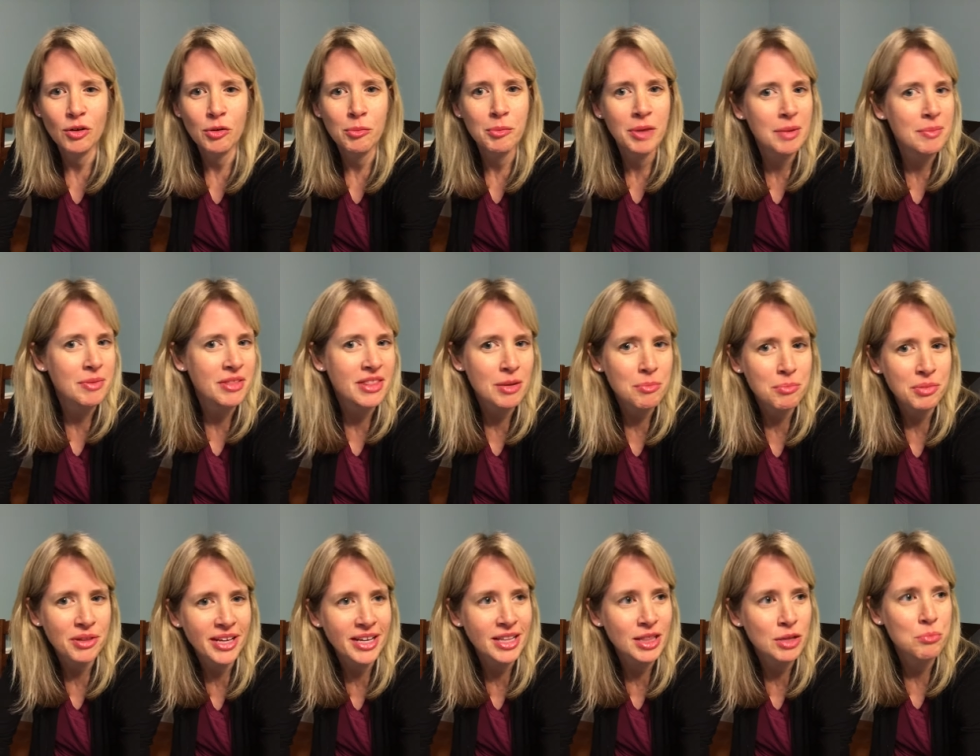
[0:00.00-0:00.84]
or maybe they
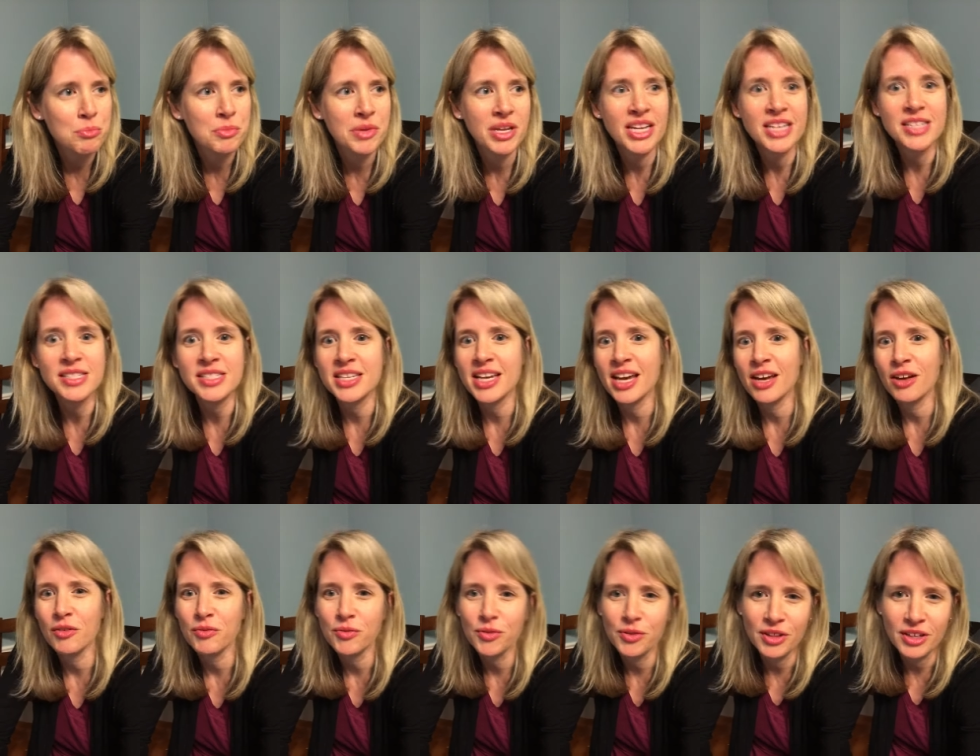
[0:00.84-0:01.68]
played the mini
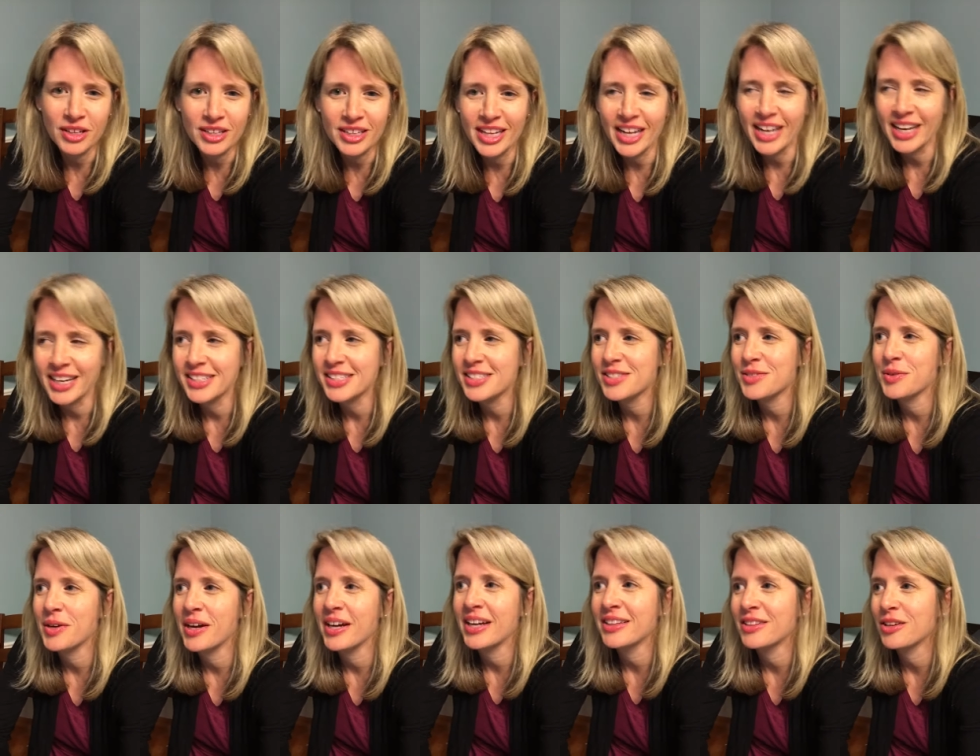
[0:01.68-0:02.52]
scale for the class,
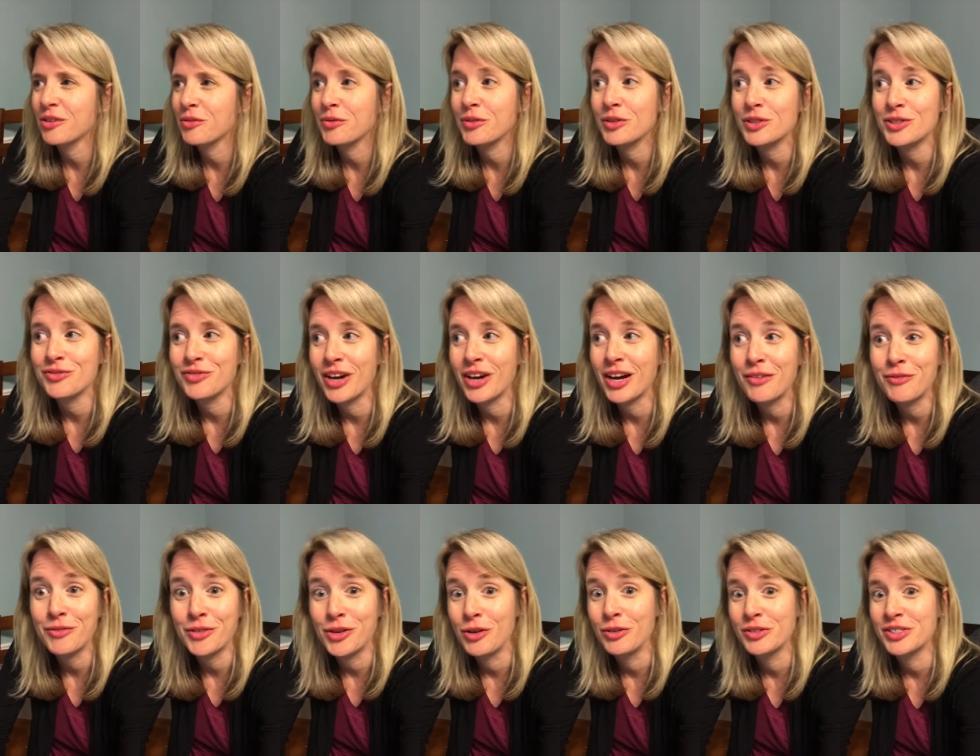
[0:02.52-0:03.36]
right? Their first
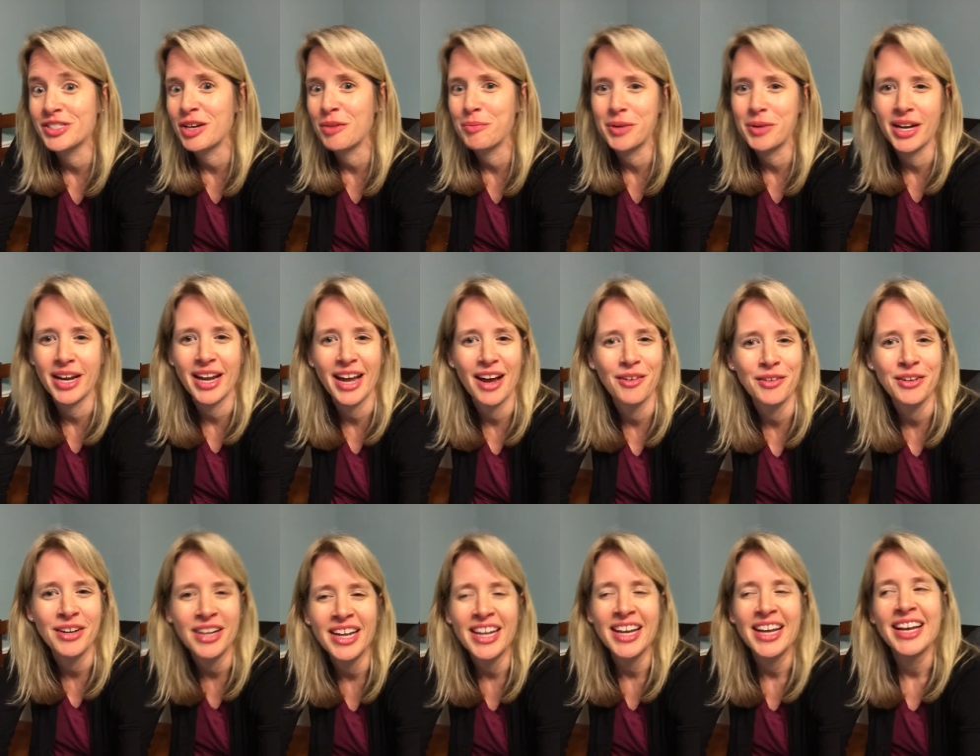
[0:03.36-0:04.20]
five notes up and down.